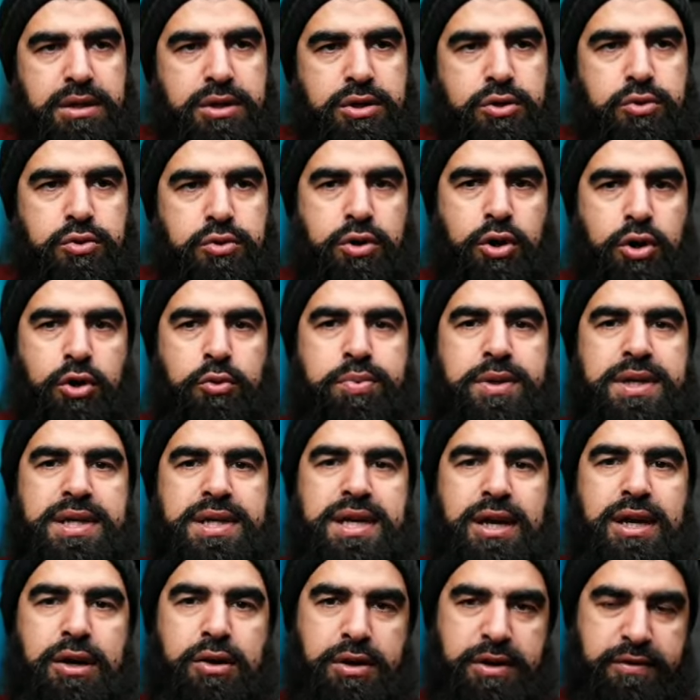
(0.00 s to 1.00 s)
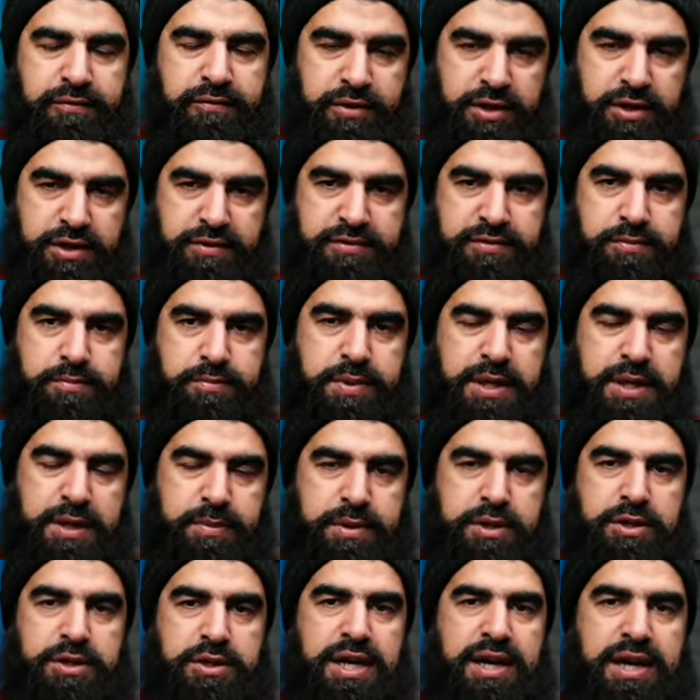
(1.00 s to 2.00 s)
You'd openly, in front of
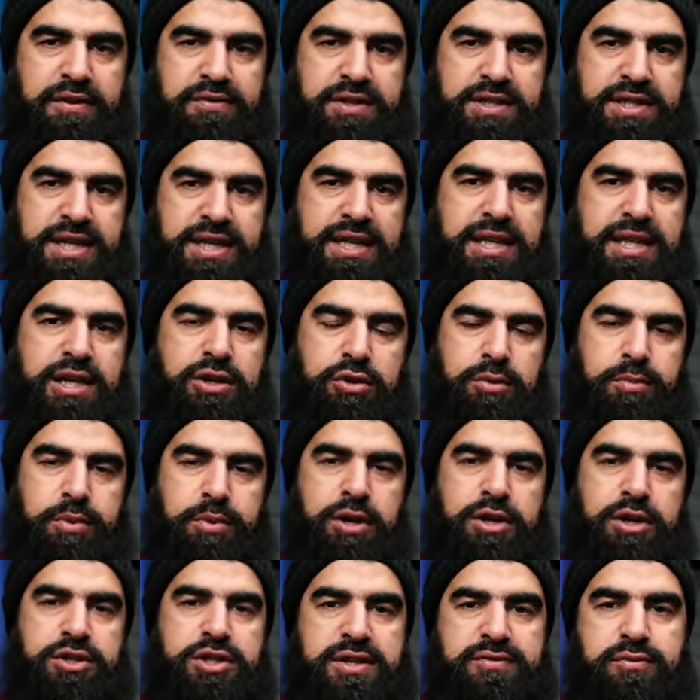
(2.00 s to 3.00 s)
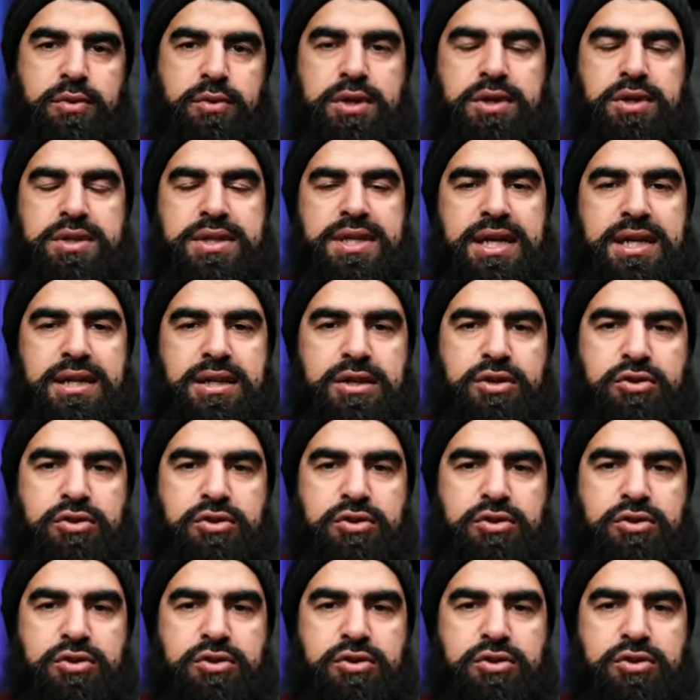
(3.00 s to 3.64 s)
people, you'd have to say that you apologize for what you said,